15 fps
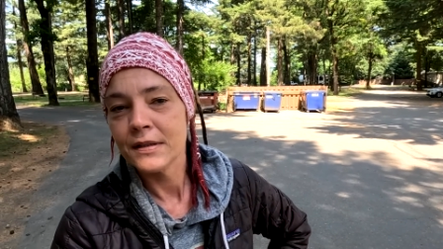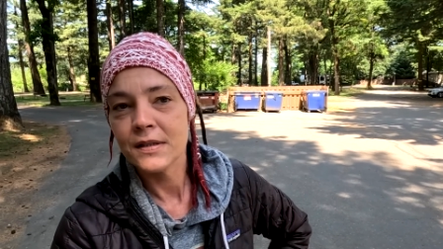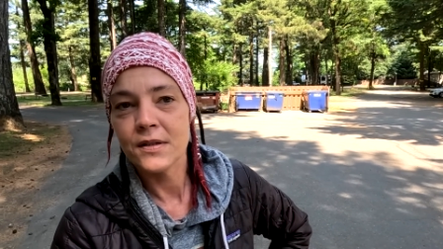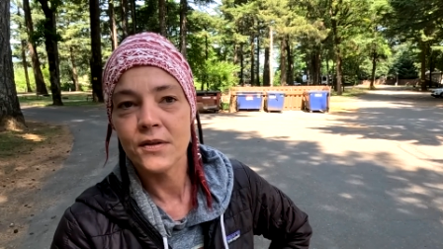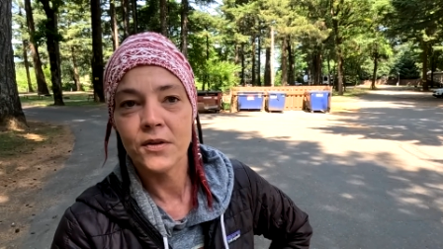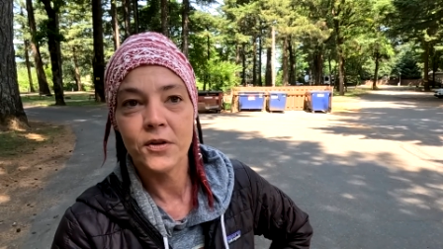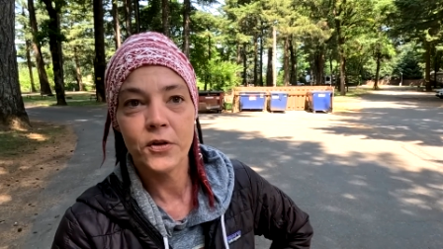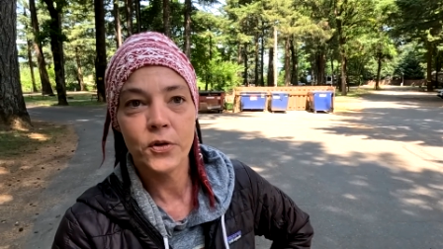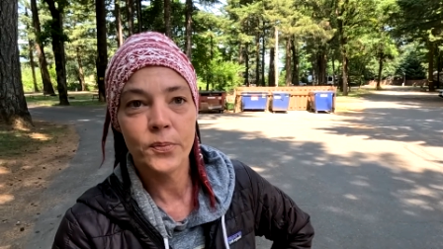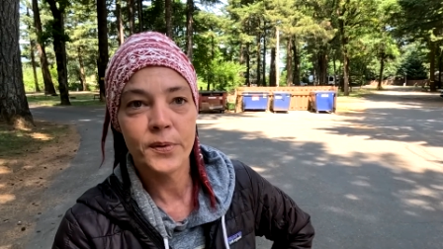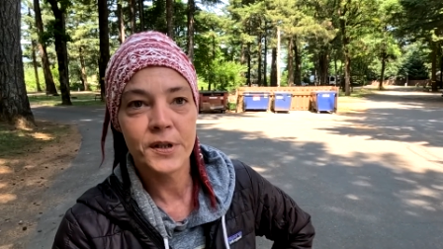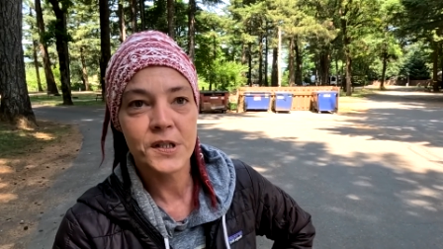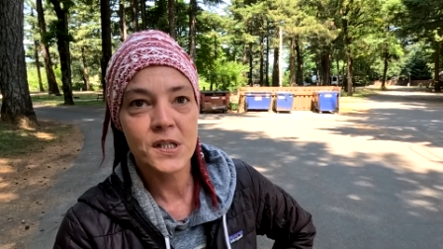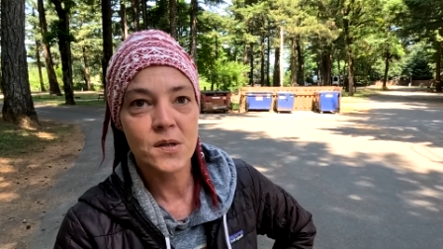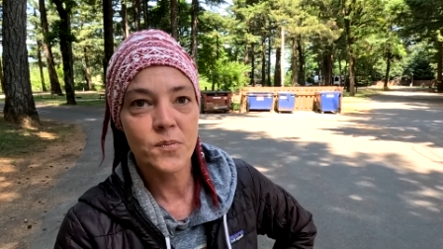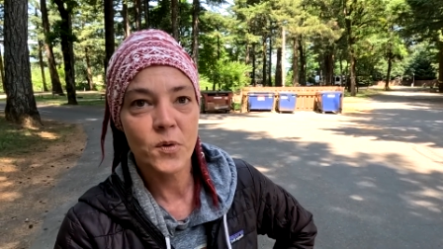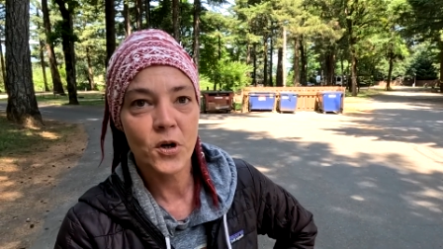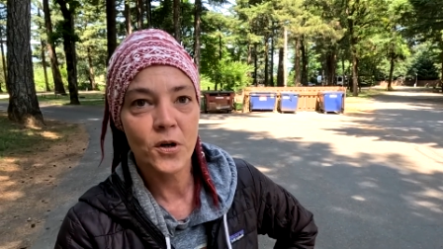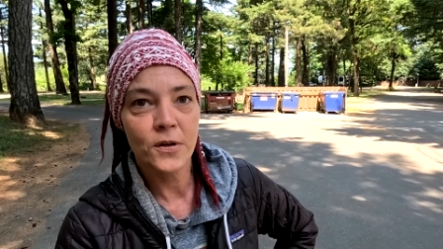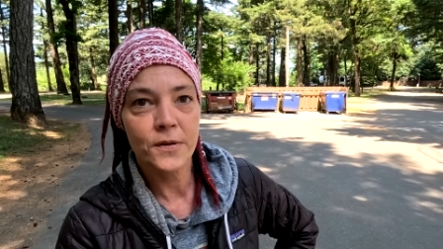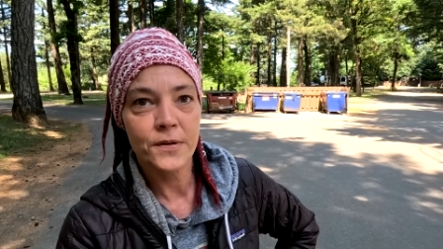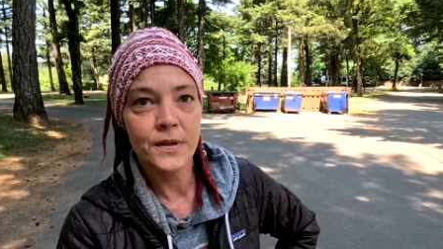It's a little bit
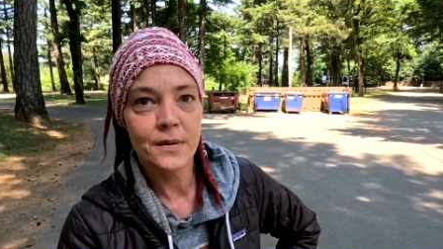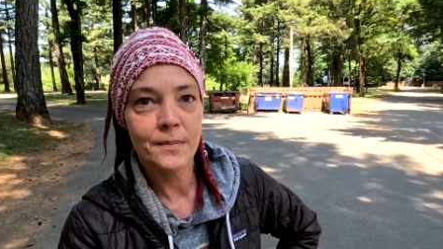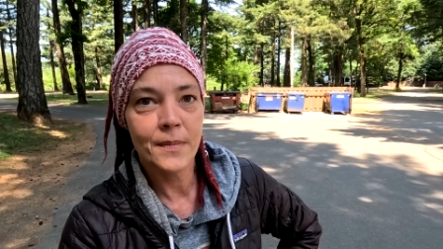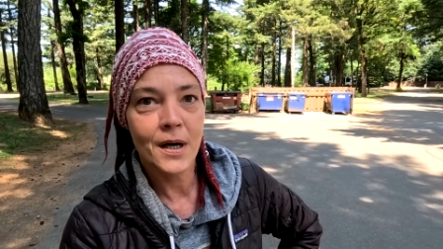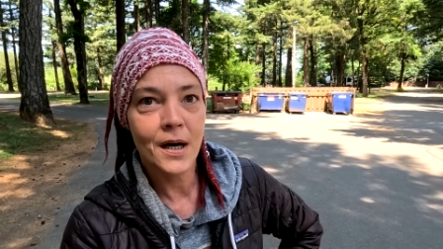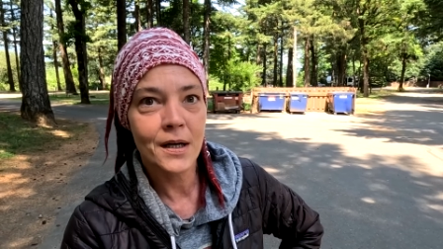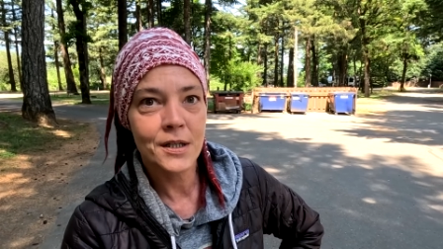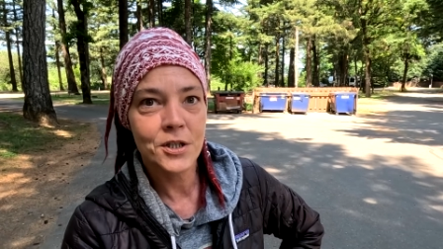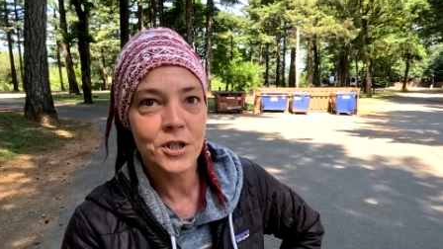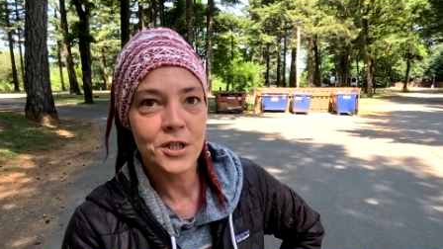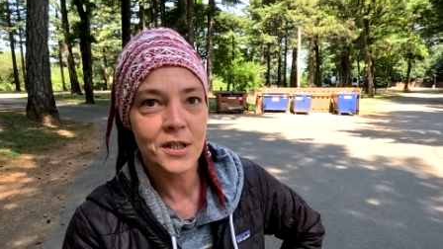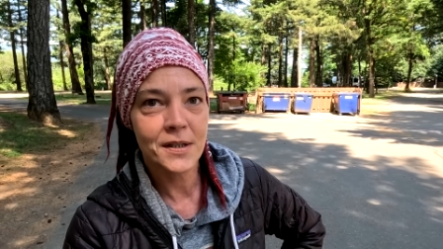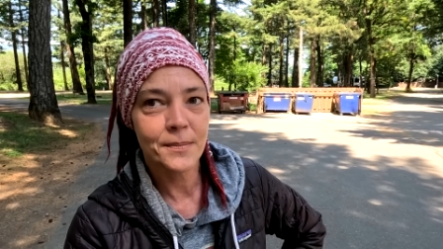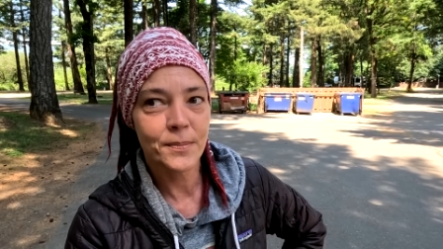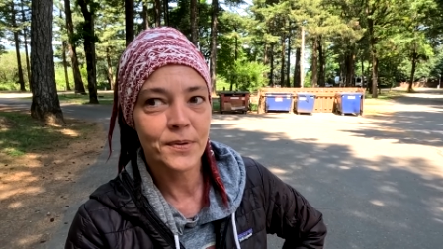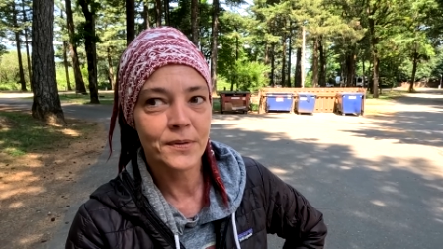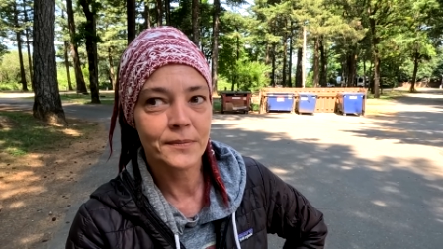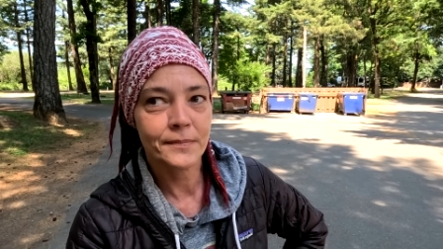smaller than my Jeep.